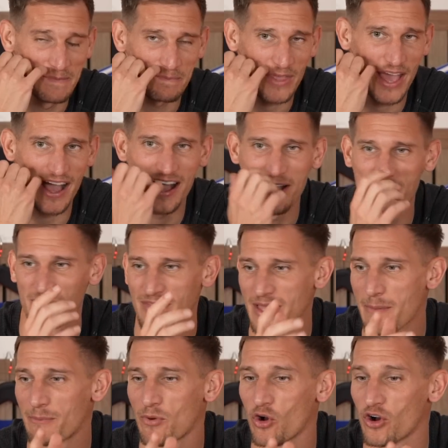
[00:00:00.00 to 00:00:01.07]

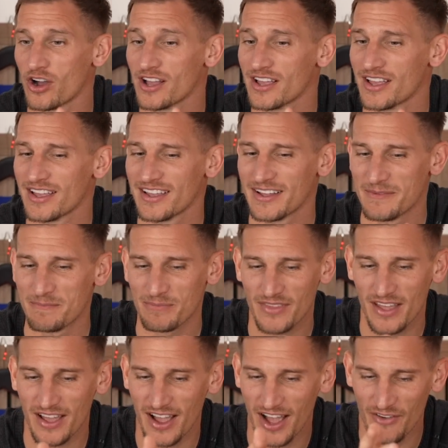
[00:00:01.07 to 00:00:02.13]
But
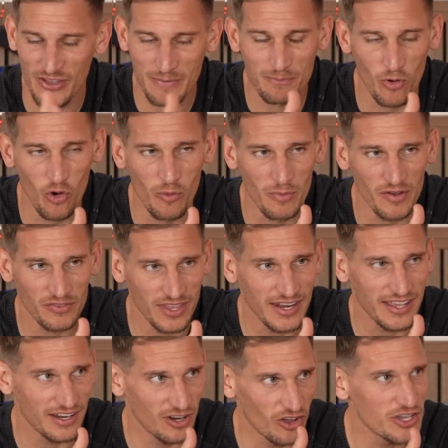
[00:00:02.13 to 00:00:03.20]
I think Bournemouth did
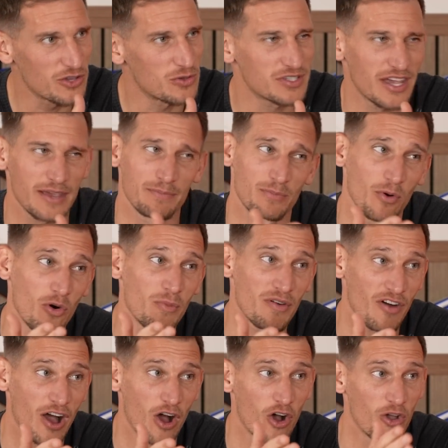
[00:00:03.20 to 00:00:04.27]
it, like you say, Bournemouth
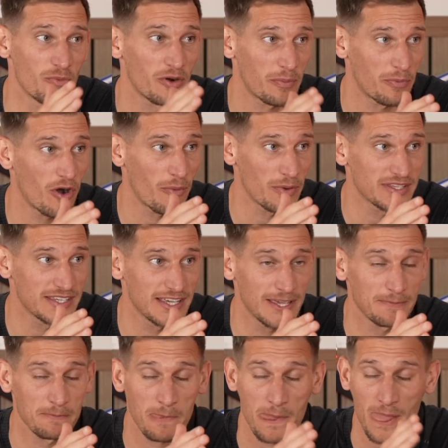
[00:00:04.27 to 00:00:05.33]
at home are a proper
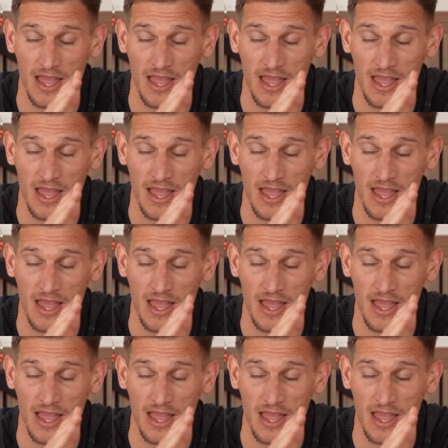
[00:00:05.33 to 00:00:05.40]
team. Yeah.